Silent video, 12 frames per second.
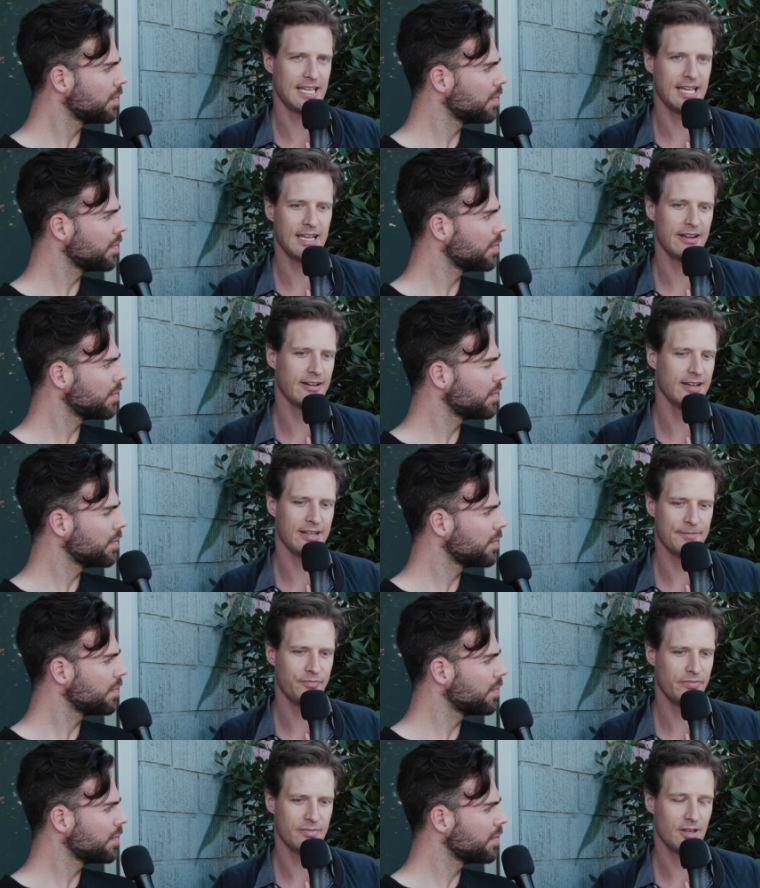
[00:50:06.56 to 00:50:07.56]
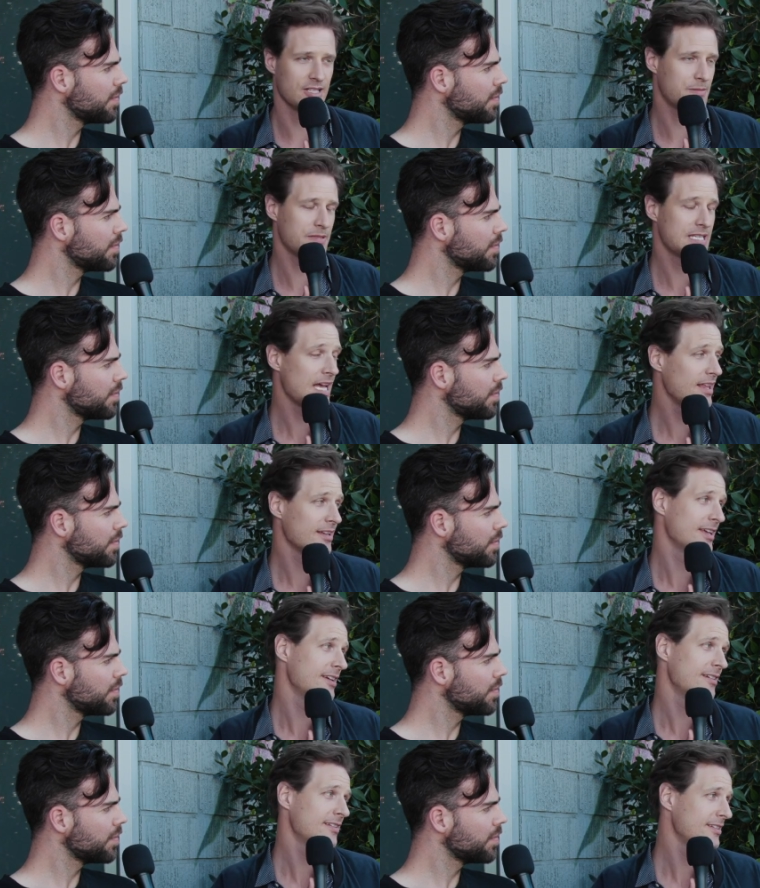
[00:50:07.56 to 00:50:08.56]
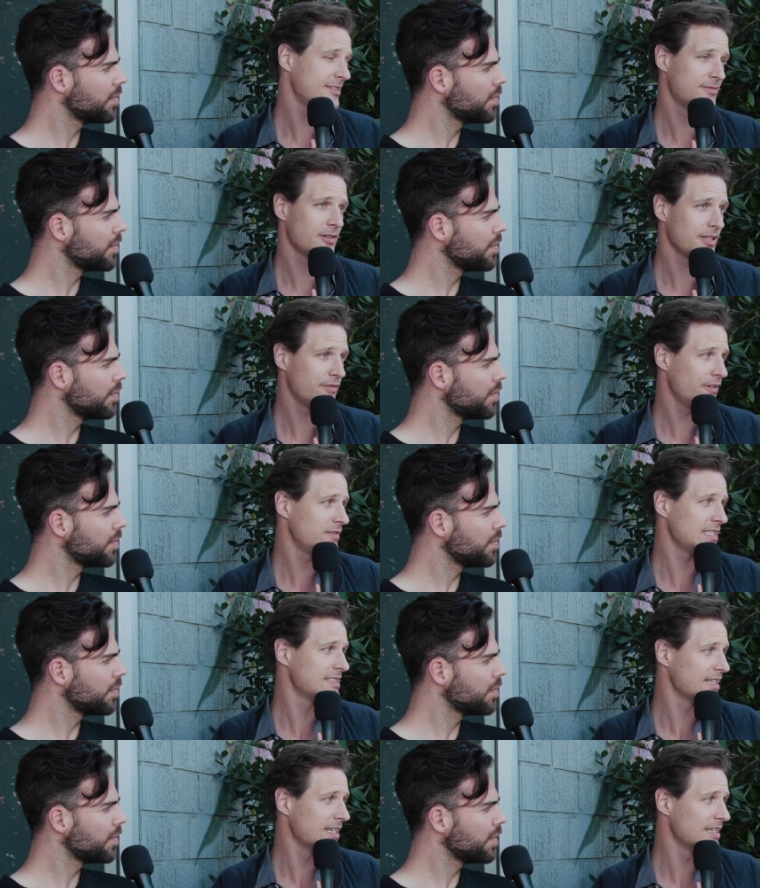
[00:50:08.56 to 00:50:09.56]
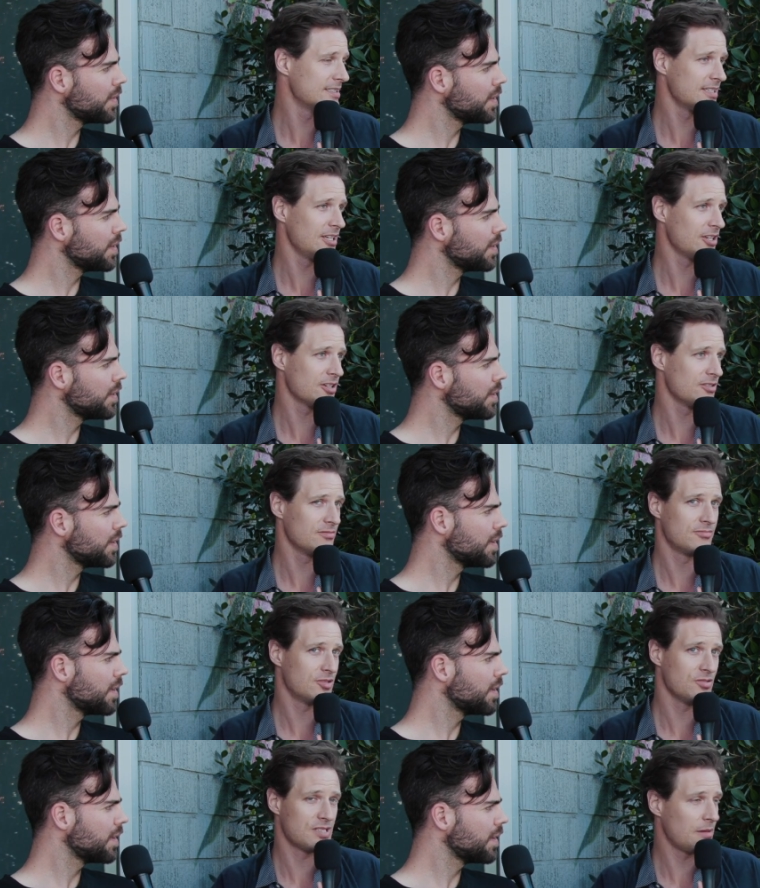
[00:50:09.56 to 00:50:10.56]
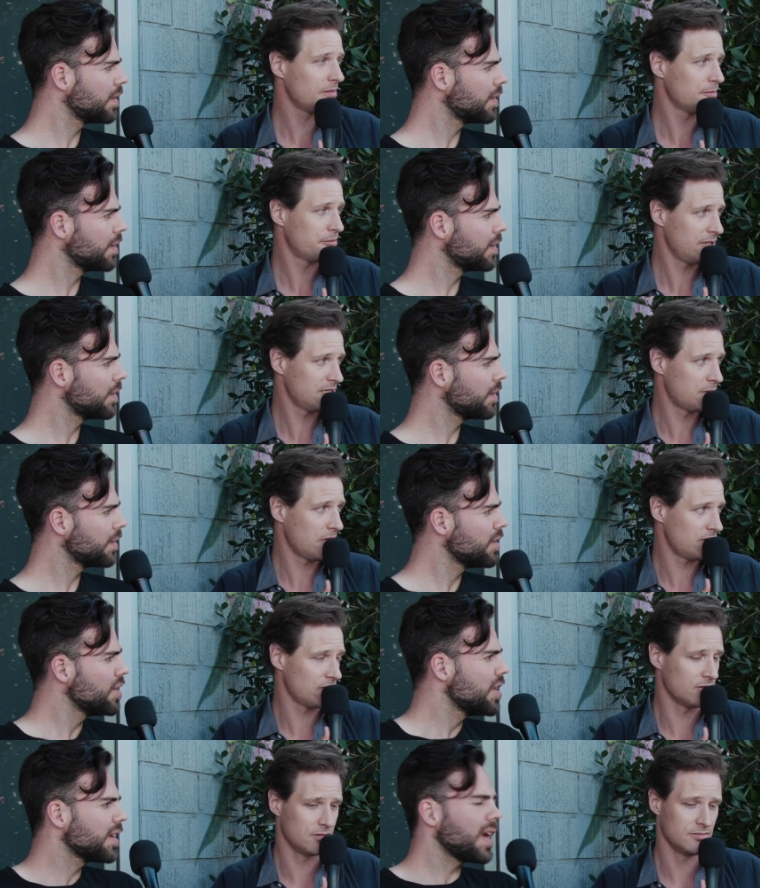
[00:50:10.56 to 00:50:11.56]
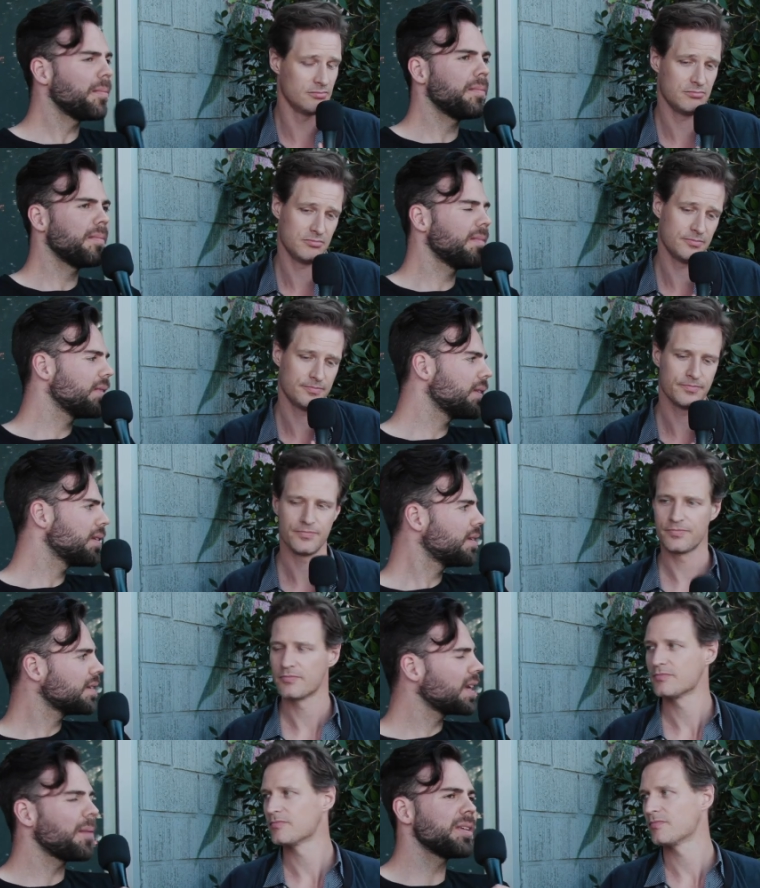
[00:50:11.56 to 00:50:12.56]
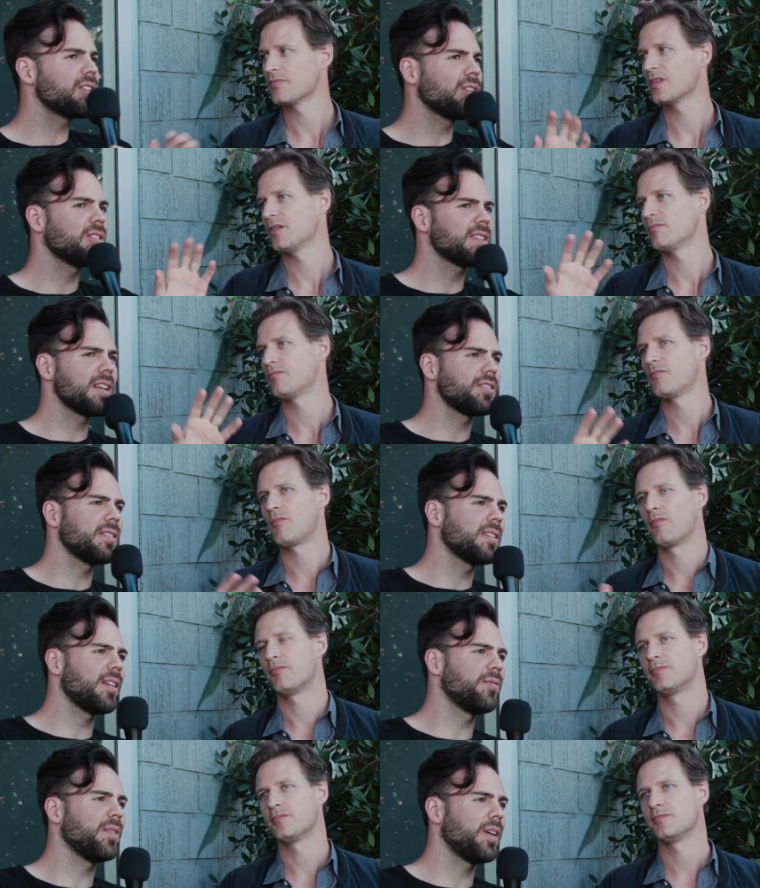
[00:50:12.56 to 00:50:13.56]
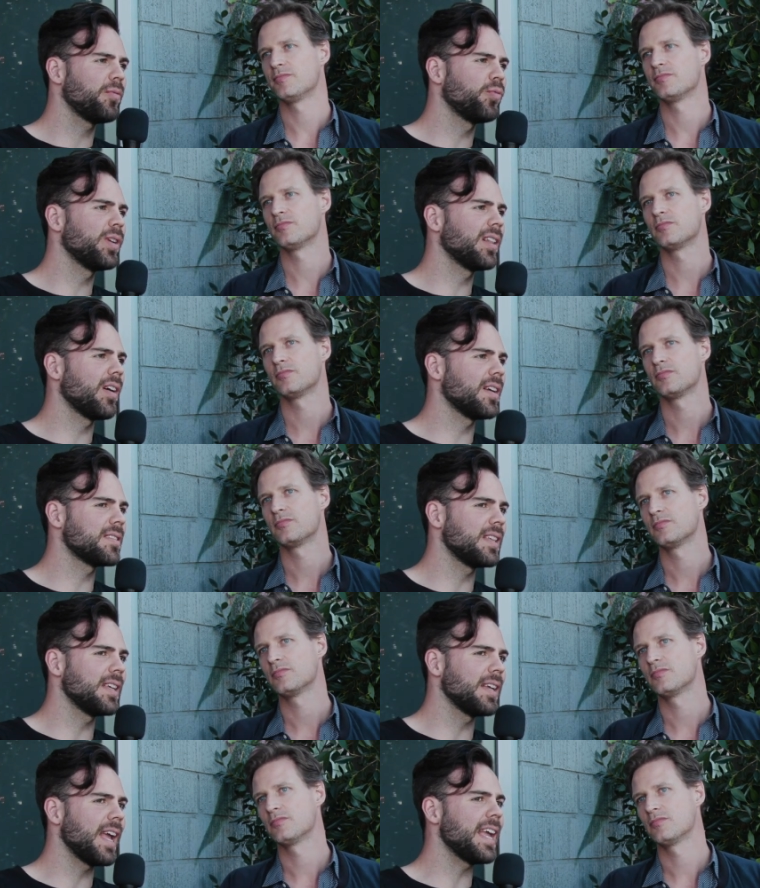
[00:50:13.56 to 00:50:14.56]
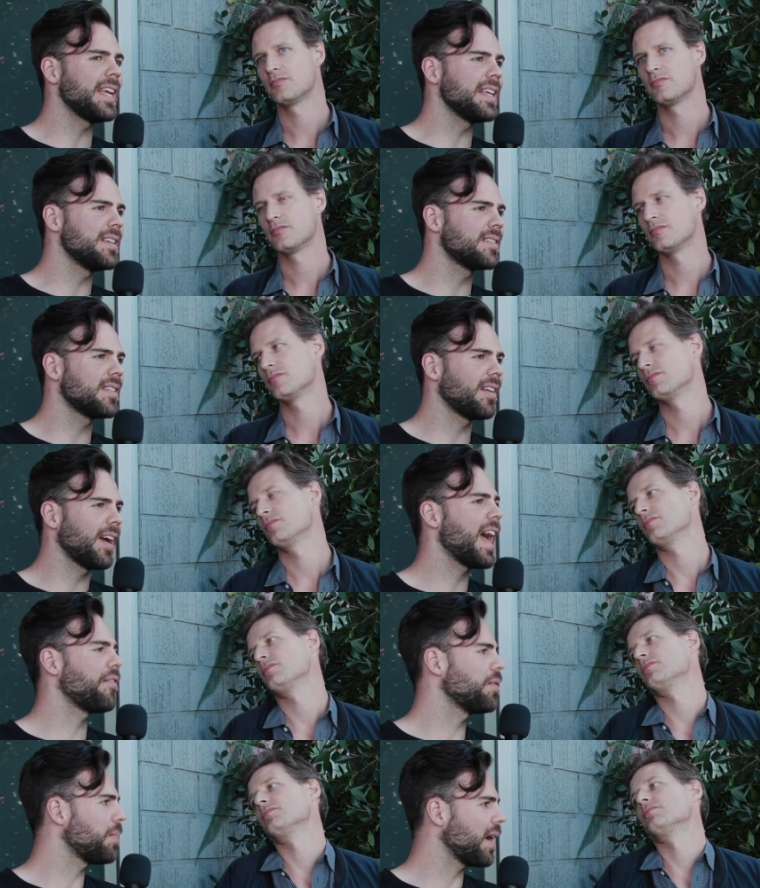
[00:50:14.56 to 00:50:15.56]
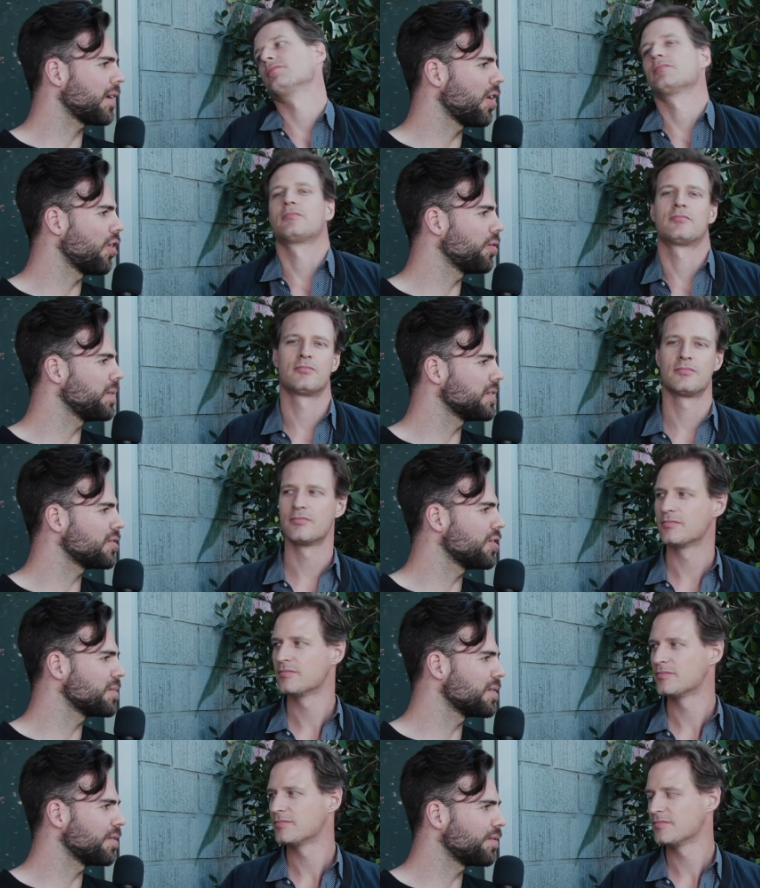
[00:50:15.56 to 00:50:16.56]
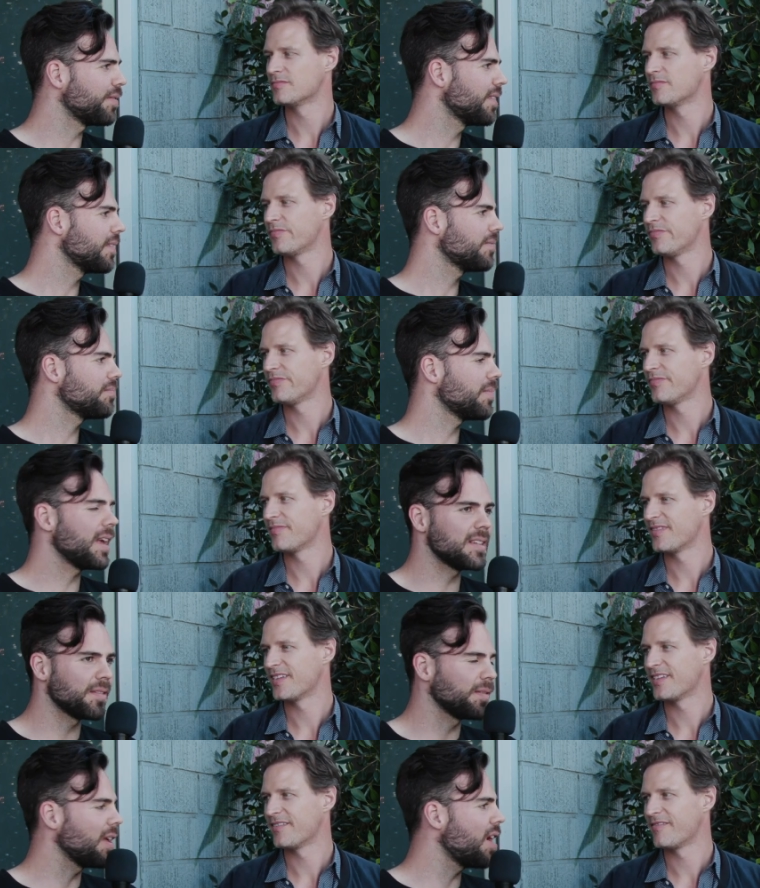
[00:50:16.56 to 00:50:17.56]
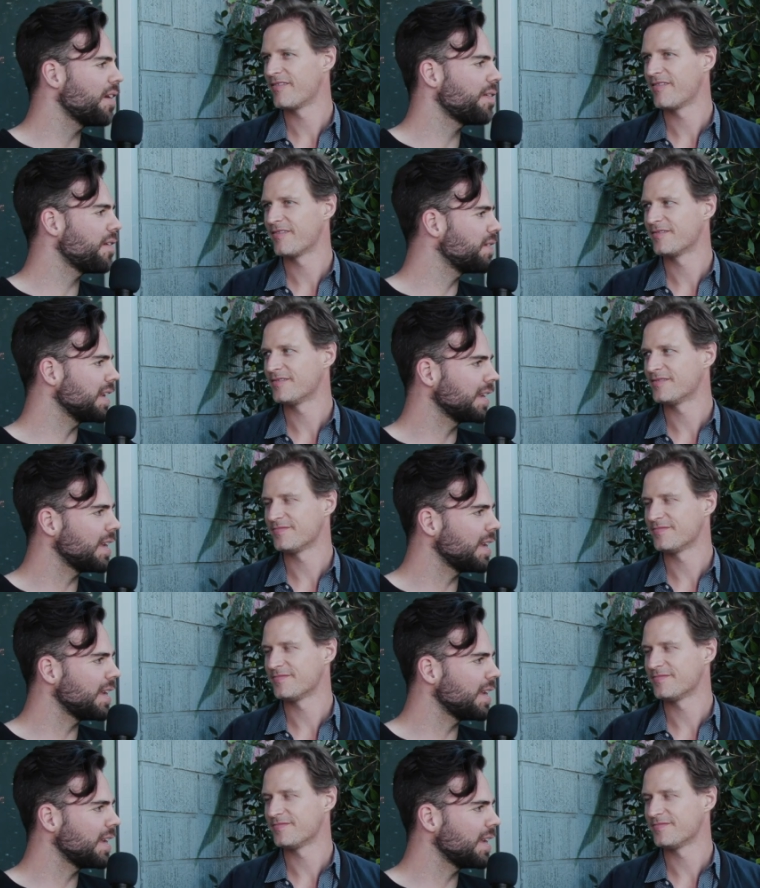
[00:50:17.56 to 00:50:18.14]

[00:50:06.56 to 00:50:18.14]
Speaker 1: here. Um, hospitality, you know, it's probably 50 cities that you could mm-hmm. do something pretty special.
Speaker 2: coming to Los Angeles, I, I realised the ease that I have it back home in terms of ease of life, having a